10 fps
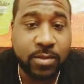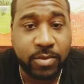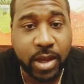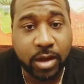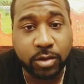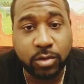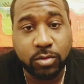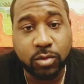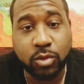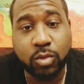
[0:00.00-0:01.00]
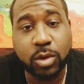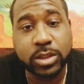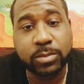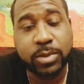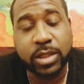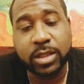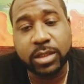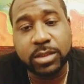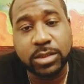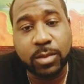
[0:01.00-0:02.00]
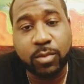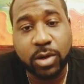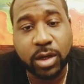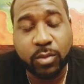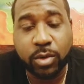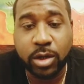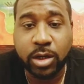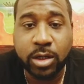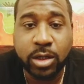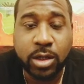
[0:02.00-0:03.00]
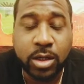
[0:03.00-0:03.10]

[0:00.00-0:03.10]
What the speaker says: Now, you want to be someone where